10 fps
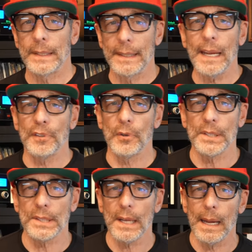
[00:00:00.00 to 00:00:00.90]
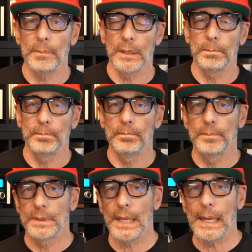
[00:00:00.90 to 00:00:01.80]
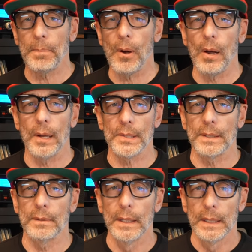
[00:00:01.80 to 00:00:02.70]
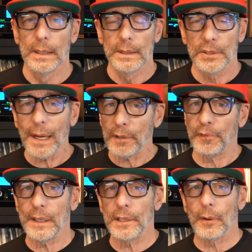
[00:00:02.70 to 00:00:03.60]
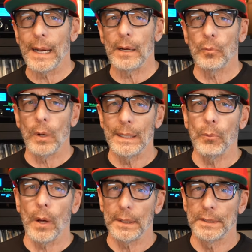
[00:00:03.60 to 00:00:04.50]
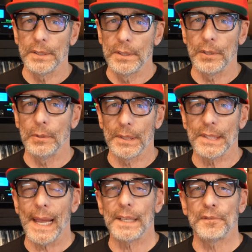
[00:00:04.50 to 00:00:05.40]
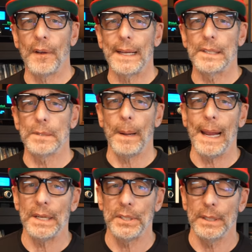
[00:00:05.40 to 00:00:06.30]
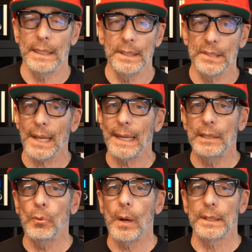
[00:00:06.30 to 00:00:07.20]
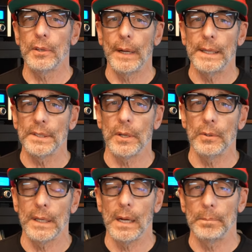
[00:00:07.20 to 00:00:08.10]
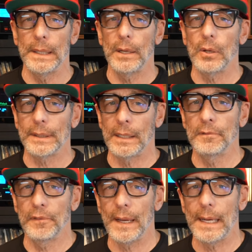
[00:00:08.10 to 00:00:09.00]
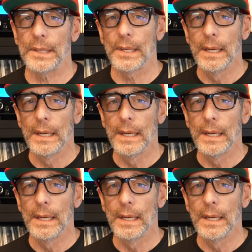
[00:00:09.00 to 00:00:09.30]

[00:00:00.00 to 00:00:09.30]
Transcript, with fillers: It gave Chris time to take pause and try to figure out what he wanted to do to satisfy his passion. He decided he wanted to create his own company called InPhase